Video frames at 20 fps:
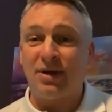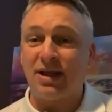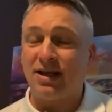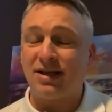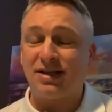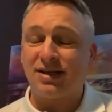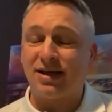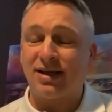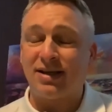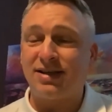
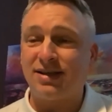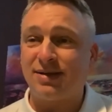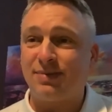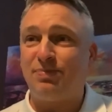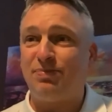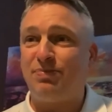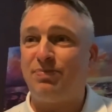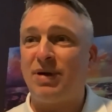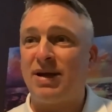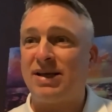it's
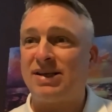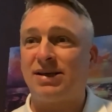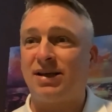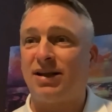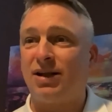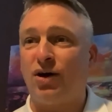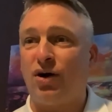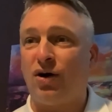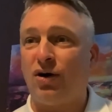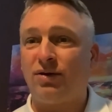
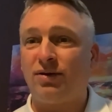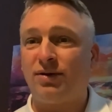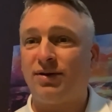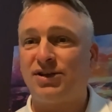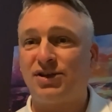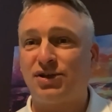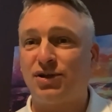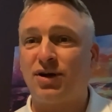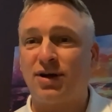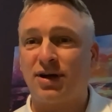basically all
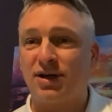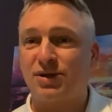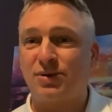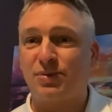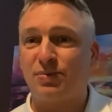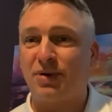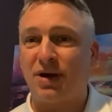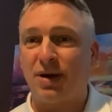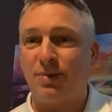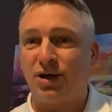snooker's
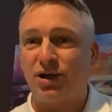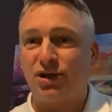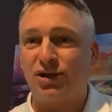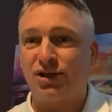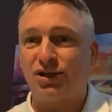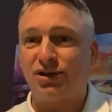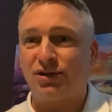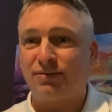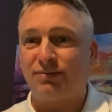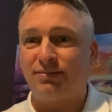pretty
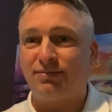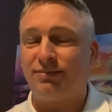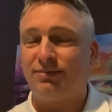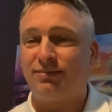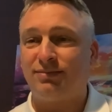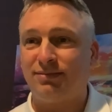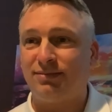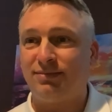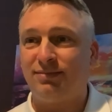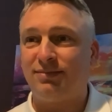much
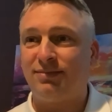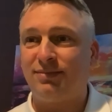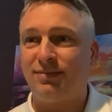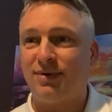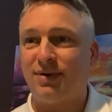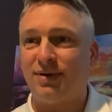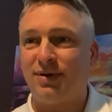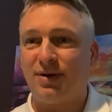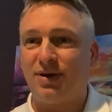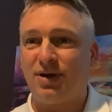
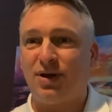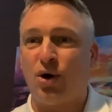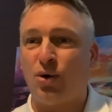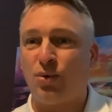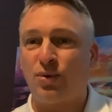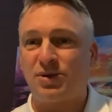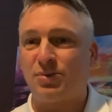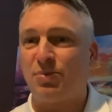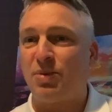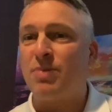
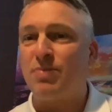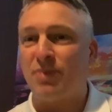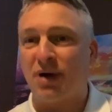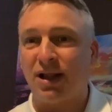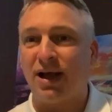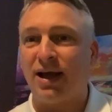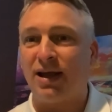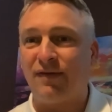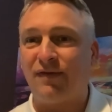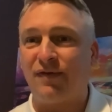always been my
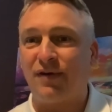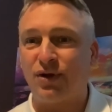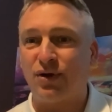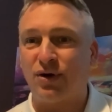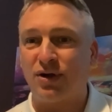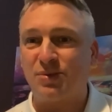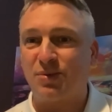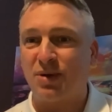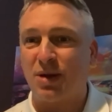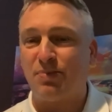life.
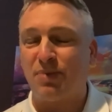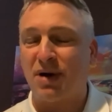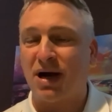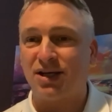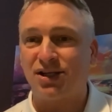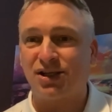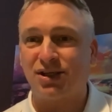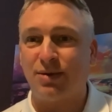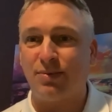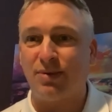It's been a
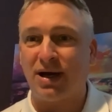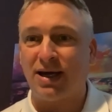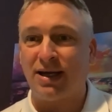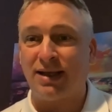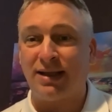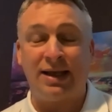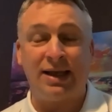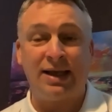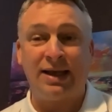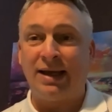passion of
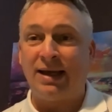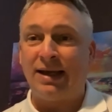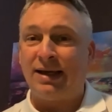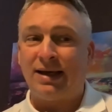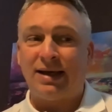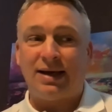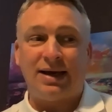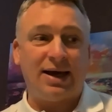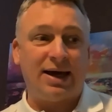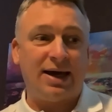mine
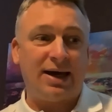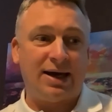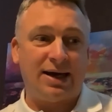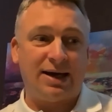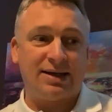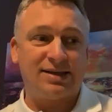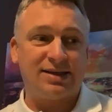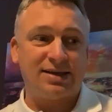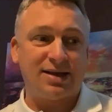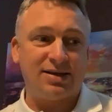
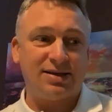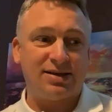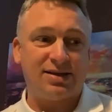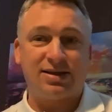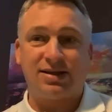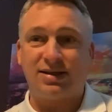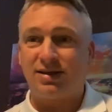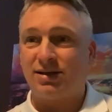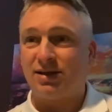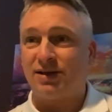
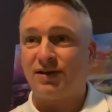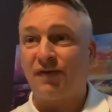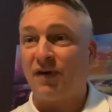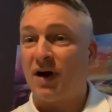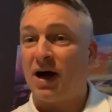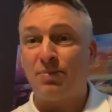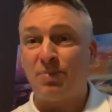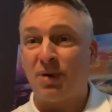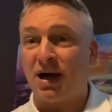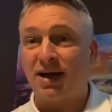since as
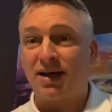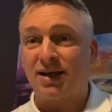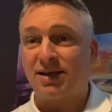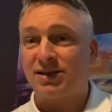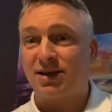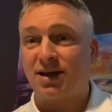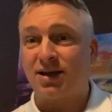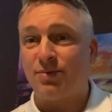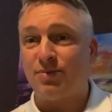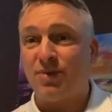far back
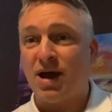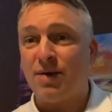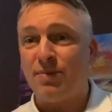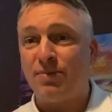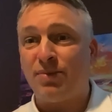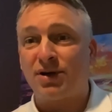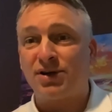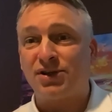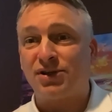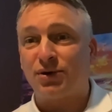as I can
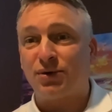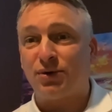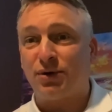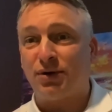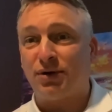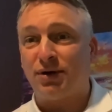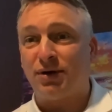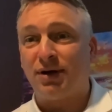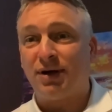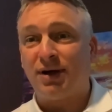remember.
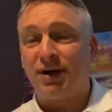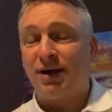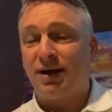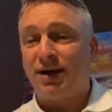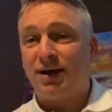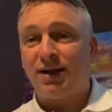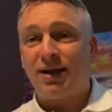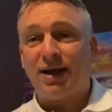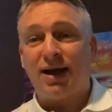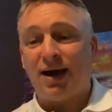So
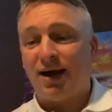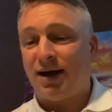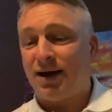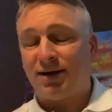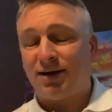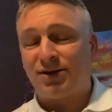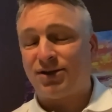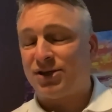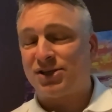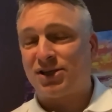yeah,
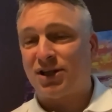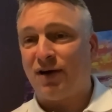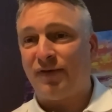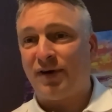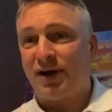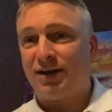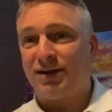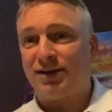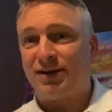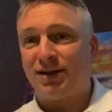I just love
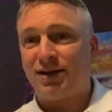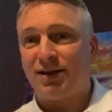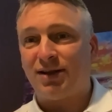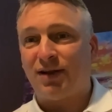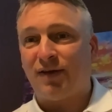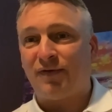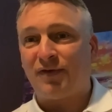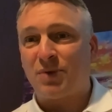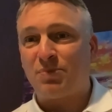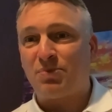it.
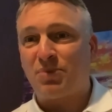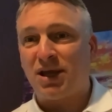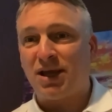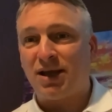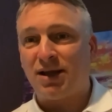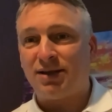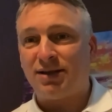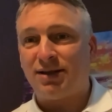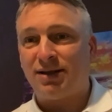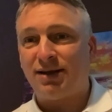Love
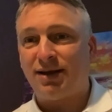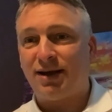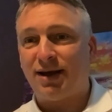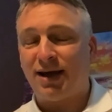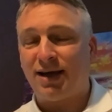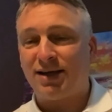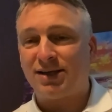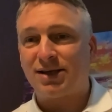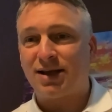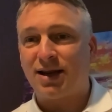competing.
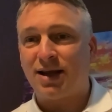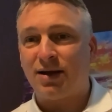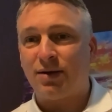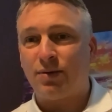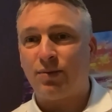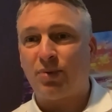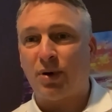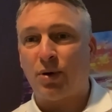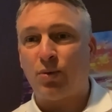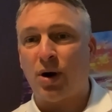It's
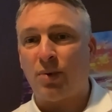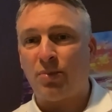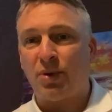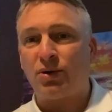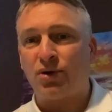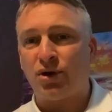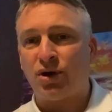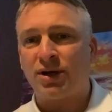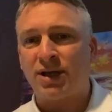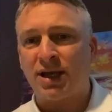great. But what
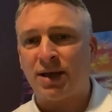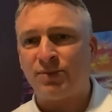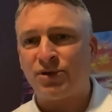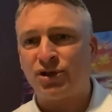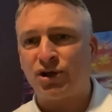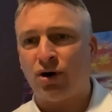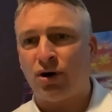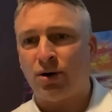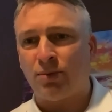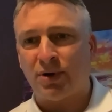about your game,
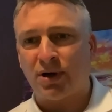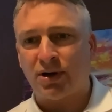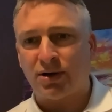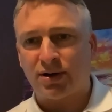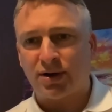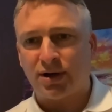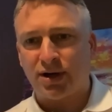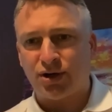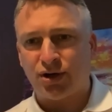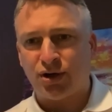Tom?
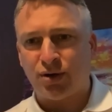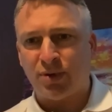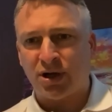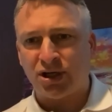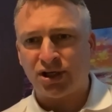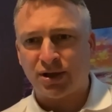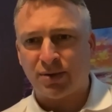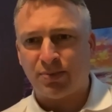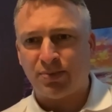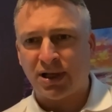Are you
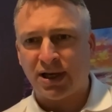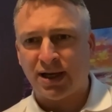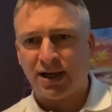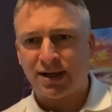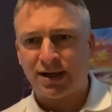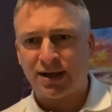much a player?